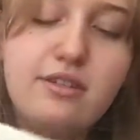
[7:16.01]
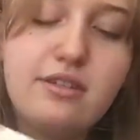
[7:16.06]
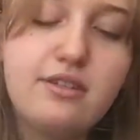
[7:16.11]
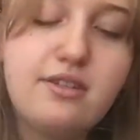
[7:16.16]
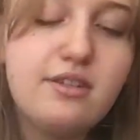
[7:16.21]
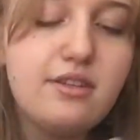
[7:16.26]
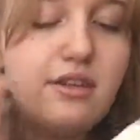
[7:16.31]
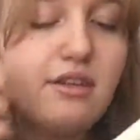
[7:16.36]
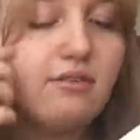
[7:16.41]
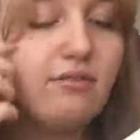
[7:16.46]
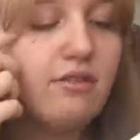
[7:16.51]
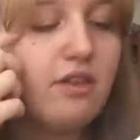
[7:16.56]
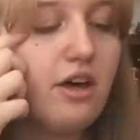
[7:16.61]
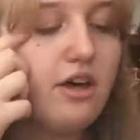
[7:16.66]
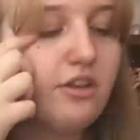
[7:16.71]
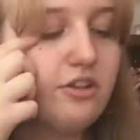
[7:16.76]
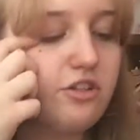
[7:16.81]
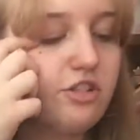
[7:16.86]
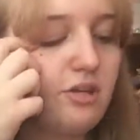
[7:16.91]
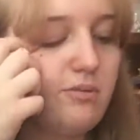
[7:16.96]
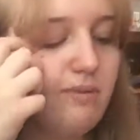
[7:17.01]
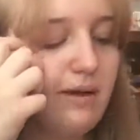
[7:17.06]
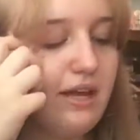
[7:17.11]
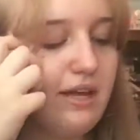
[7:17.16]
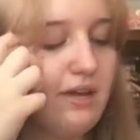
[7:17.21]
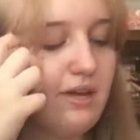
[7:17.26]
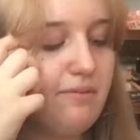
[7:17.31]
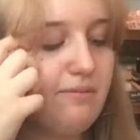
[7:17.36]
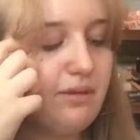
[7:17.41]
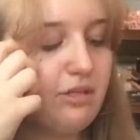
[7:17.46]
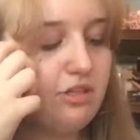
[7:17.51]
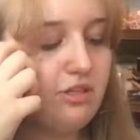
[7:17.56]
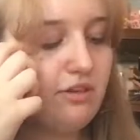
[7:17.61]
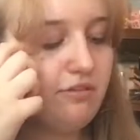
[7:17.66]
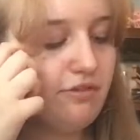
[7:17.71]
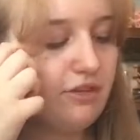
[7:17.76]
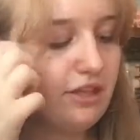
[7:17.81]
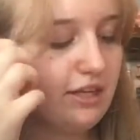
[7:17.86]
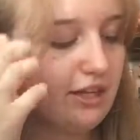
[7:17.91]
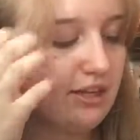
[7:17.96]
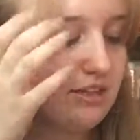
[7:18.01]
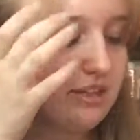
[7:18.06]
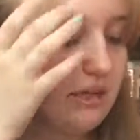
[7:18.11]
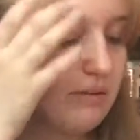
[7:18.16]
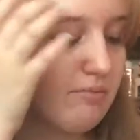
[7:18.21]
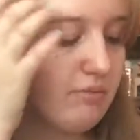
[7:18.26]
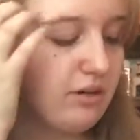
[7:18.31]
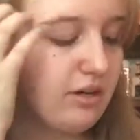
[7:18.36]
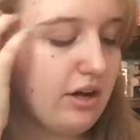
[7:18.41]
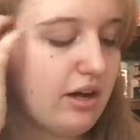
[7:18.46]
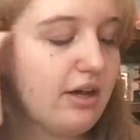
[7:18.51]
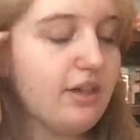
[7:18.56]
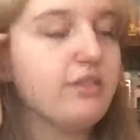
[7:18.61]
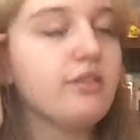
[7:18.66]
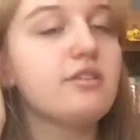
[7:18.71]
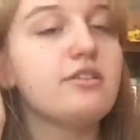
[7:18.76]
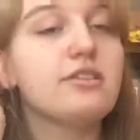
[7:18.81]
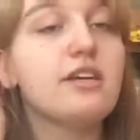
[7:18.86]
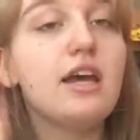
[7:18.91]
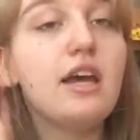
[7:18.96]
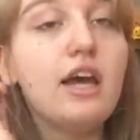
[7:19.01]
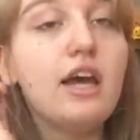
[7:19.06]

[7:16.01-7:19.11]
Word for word: This is an anthology by a bunch of different like contemporary authors